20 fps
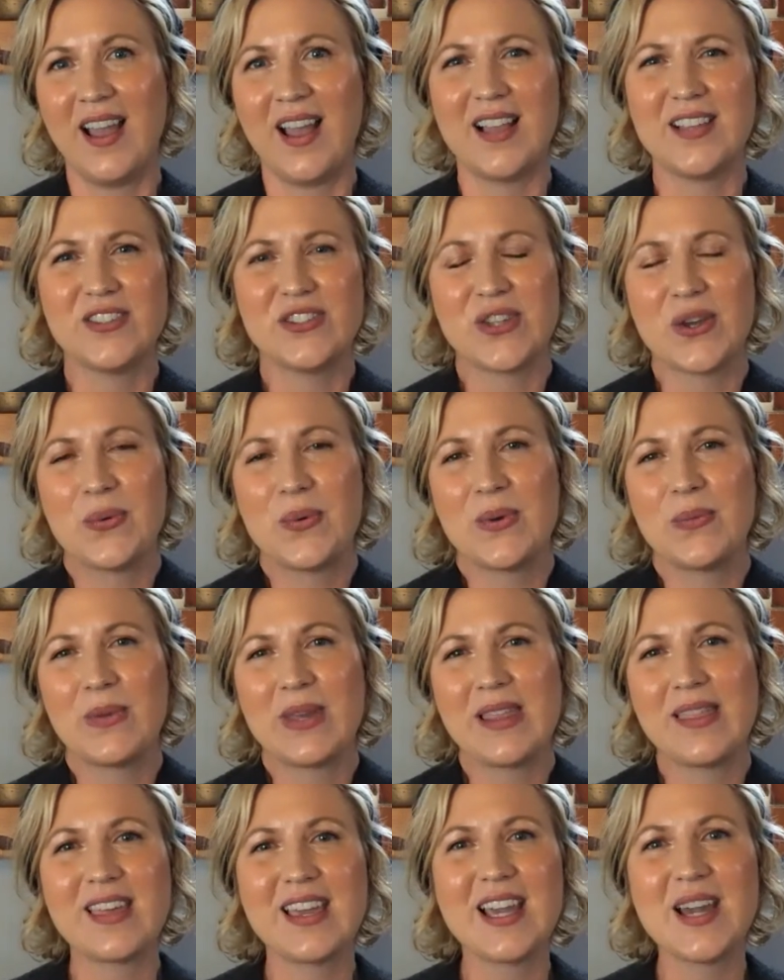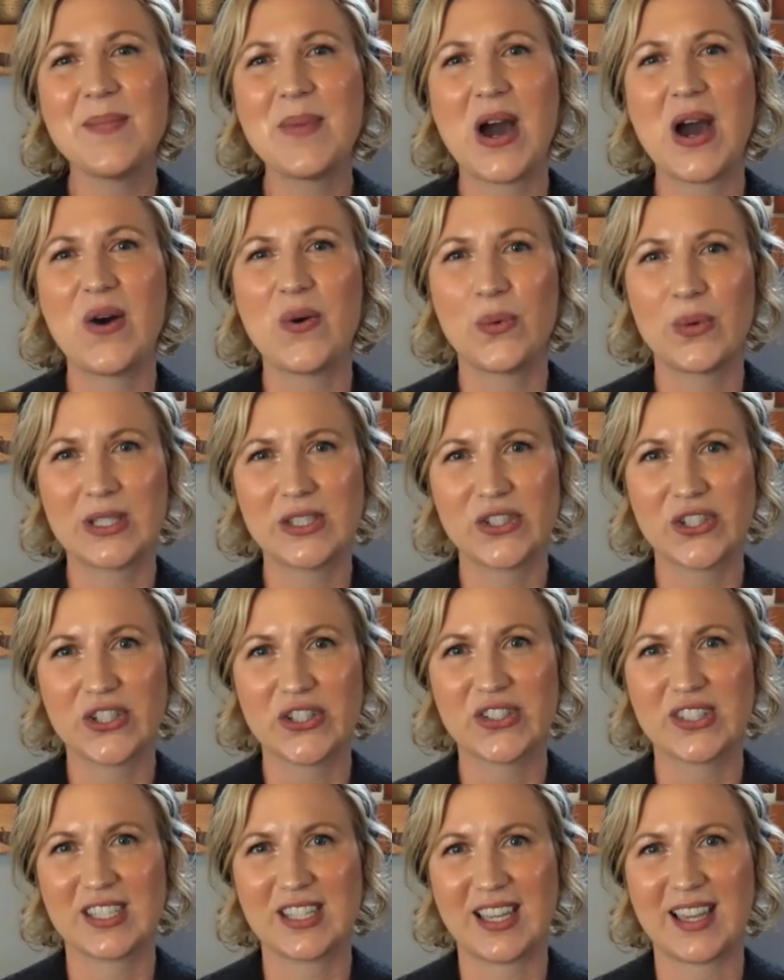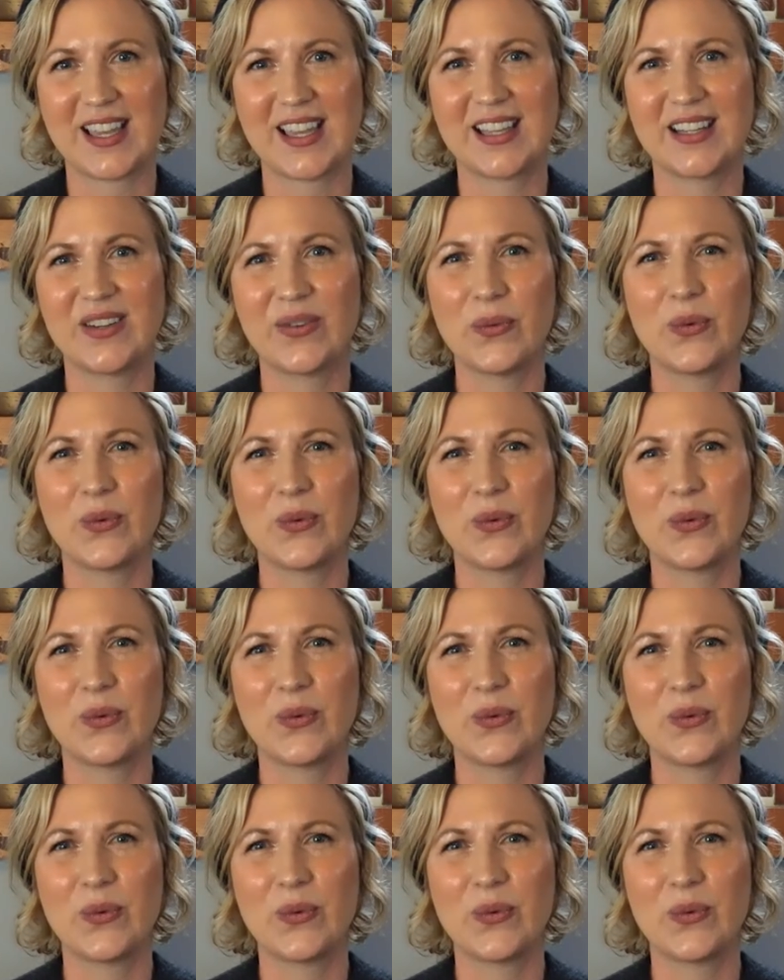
And so when we think about winter skin,